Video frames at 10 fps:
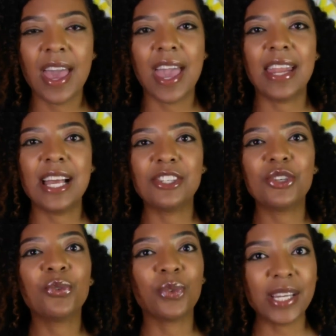And as
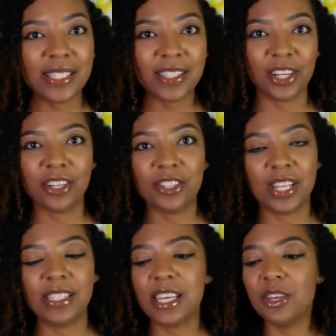you research,
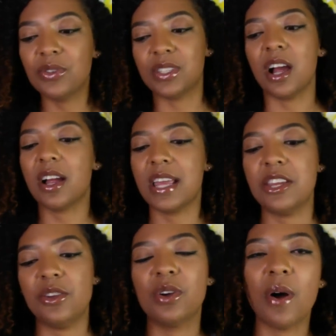let's say you start
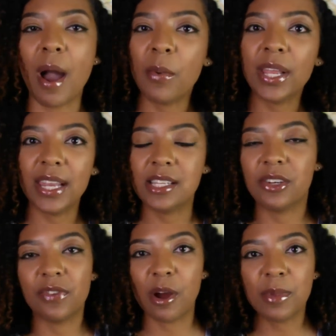and you go, I want to get
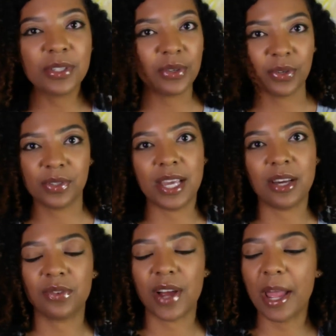into pharmaceutical
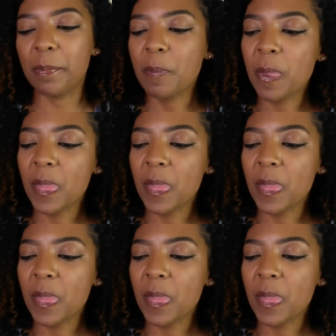sales, right?